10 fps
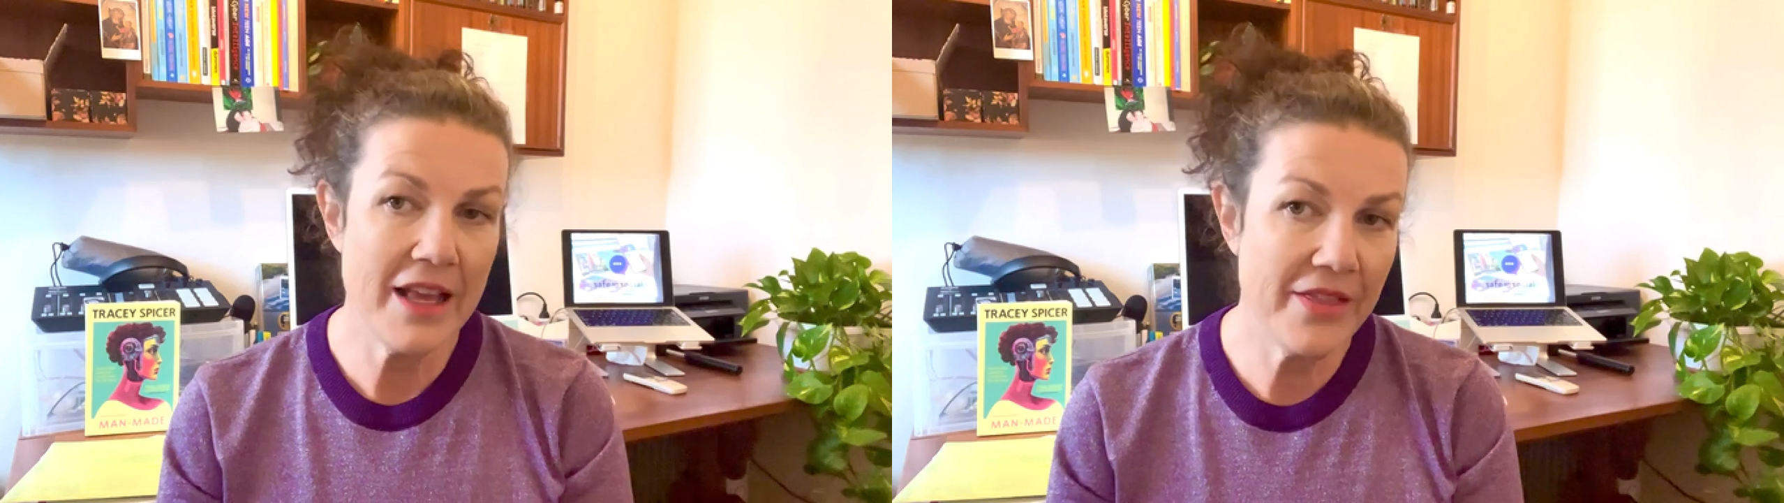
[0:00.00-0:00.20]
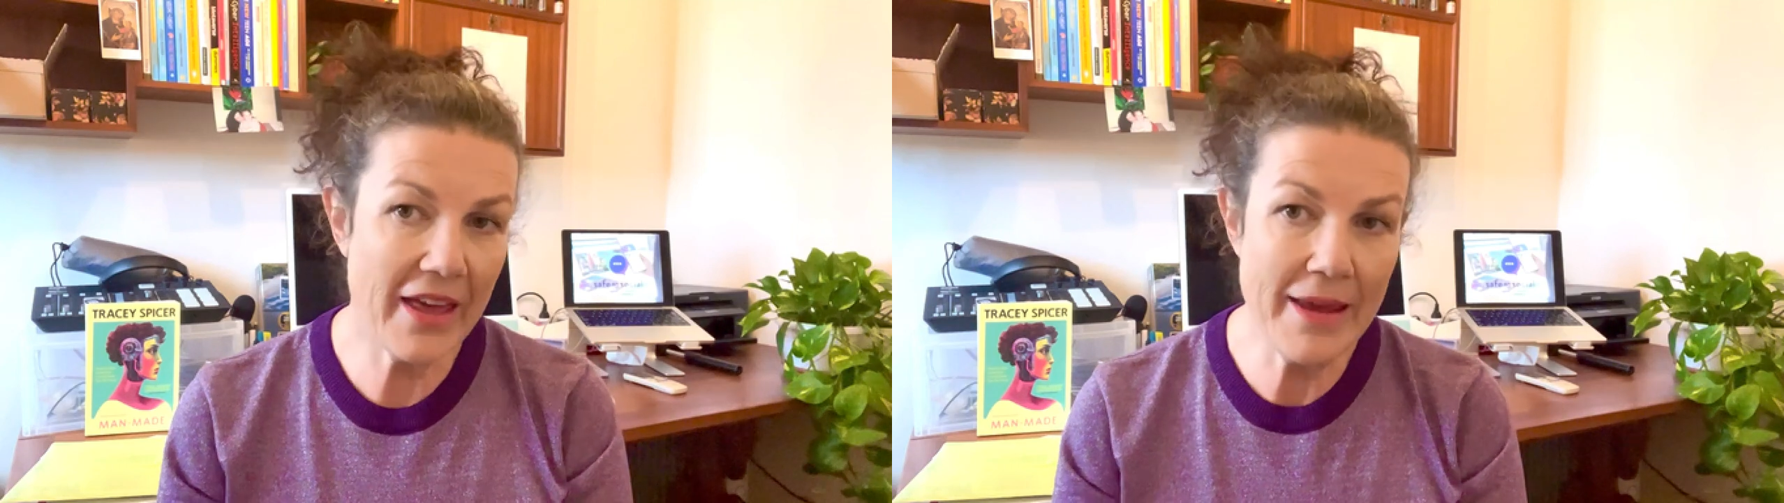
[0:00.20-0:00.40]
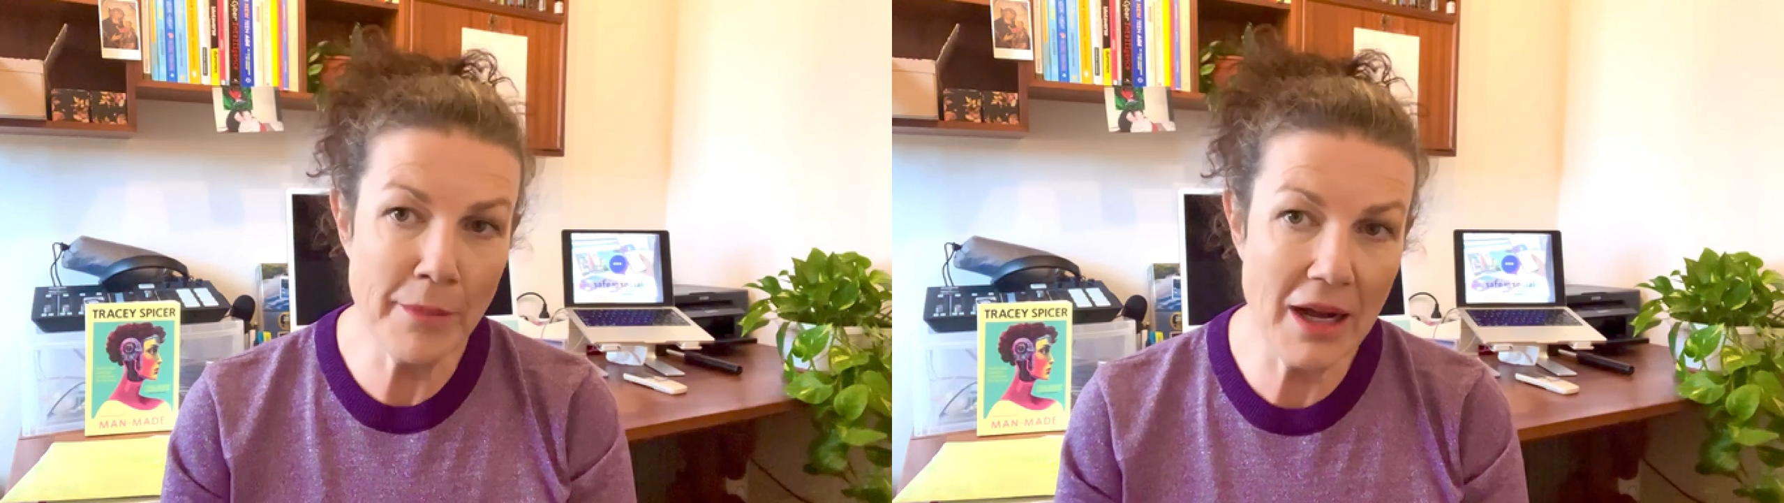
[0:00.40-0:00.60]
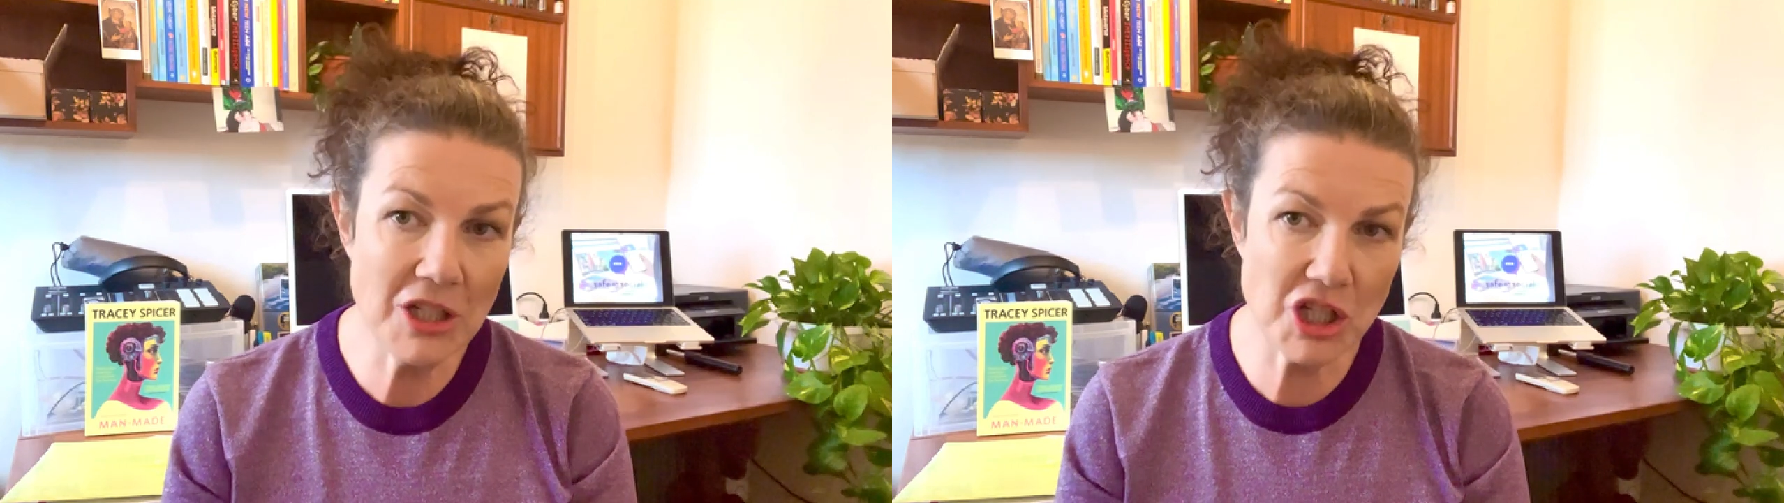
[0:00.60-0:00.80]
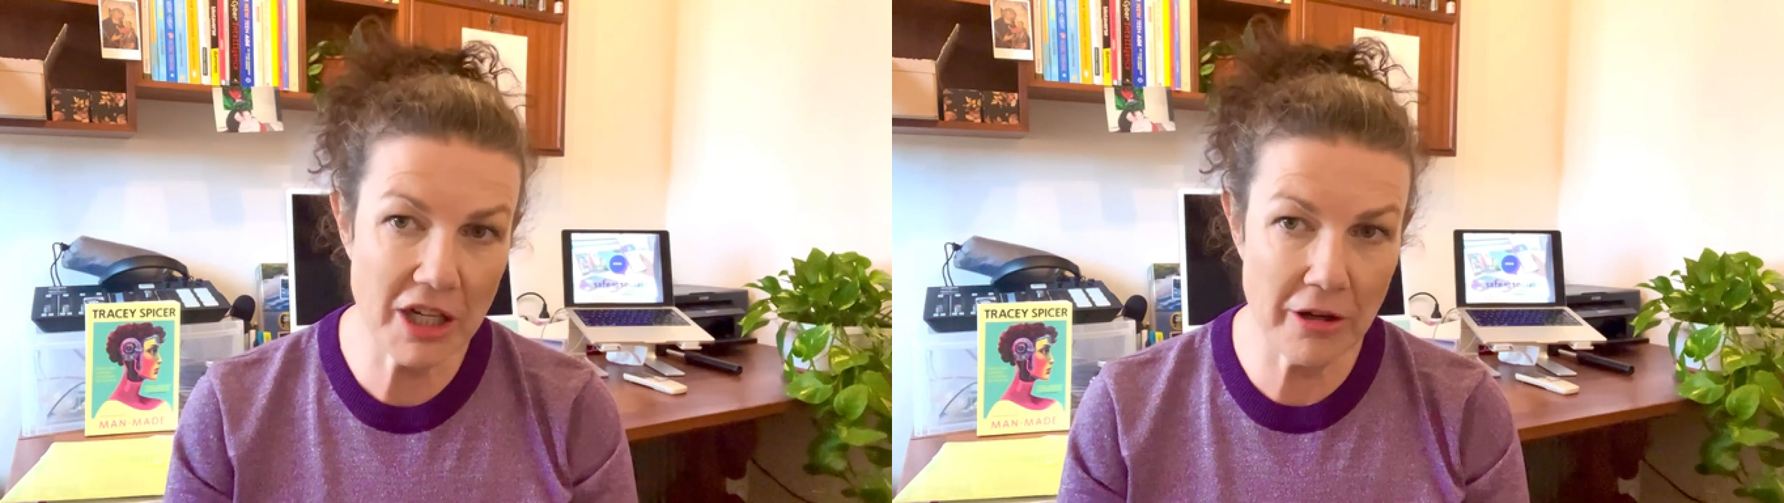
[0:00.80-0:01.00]
they might
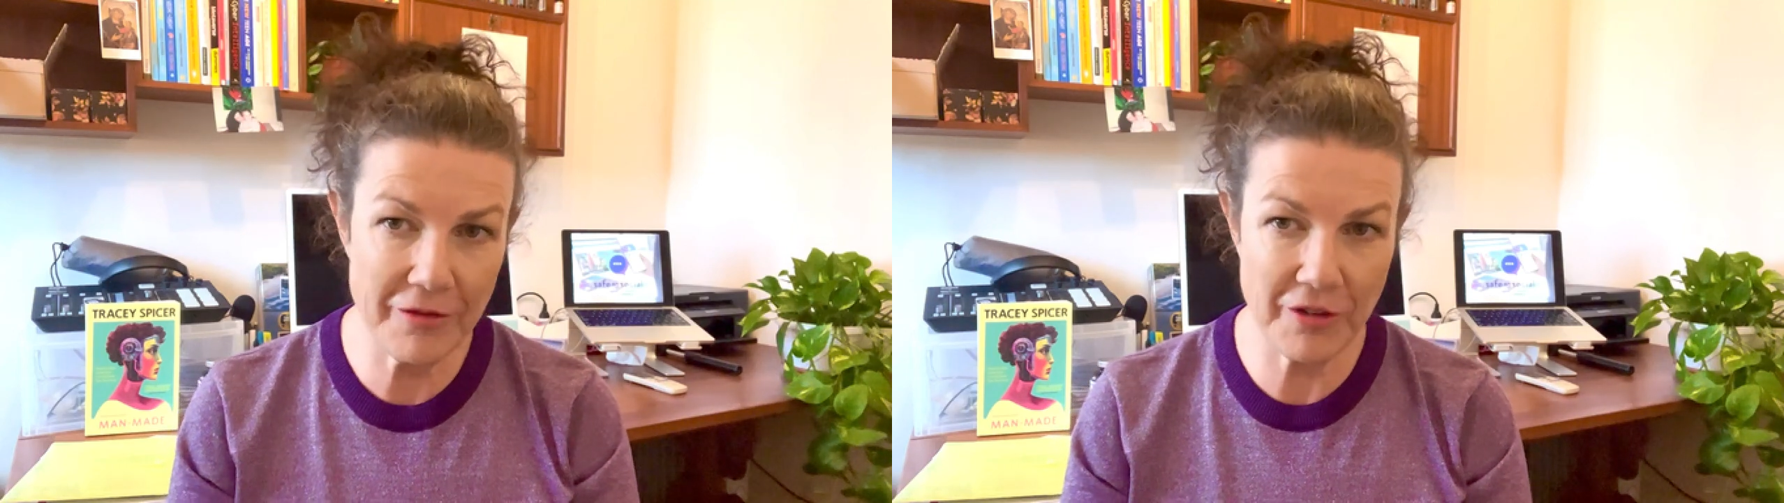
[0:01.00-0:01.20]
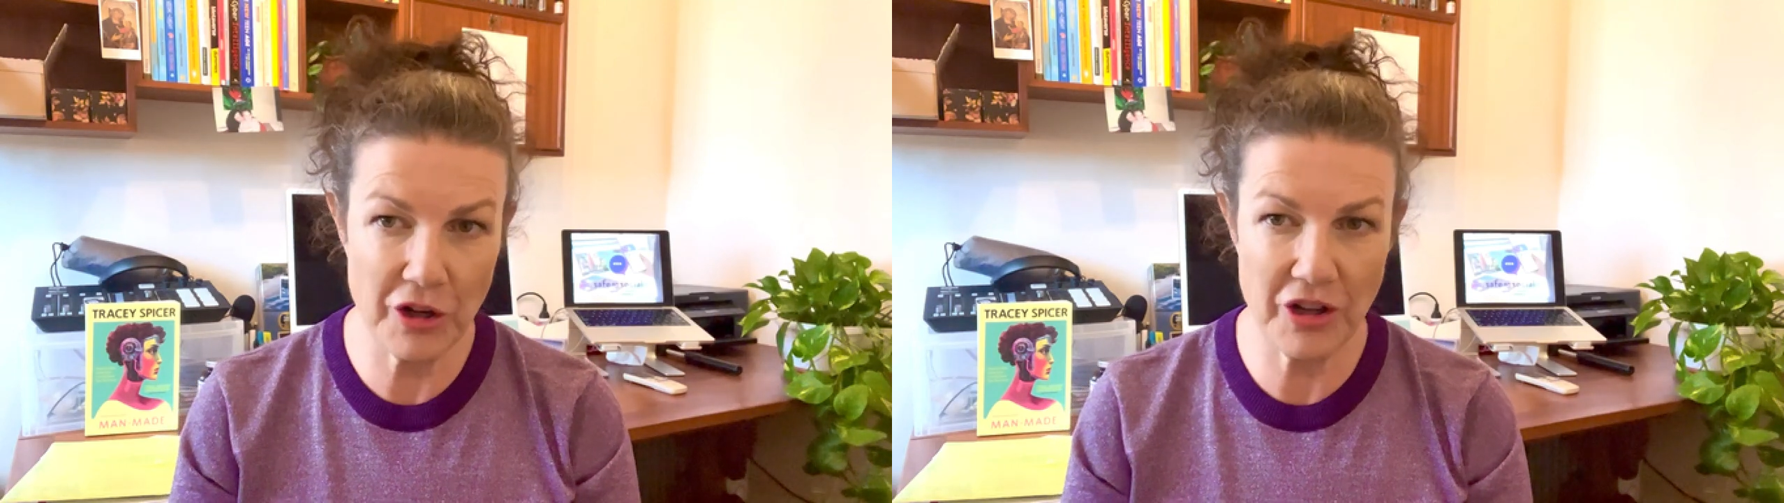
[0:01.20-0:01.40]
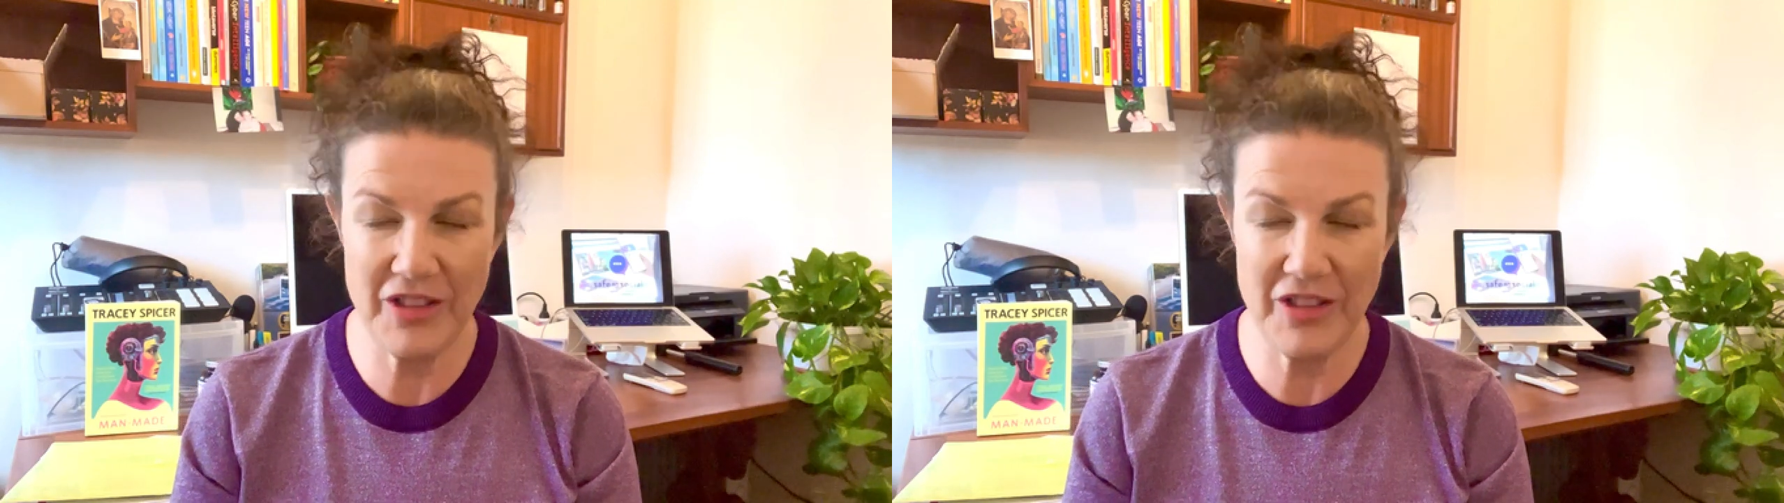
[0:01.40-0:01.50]
share a photo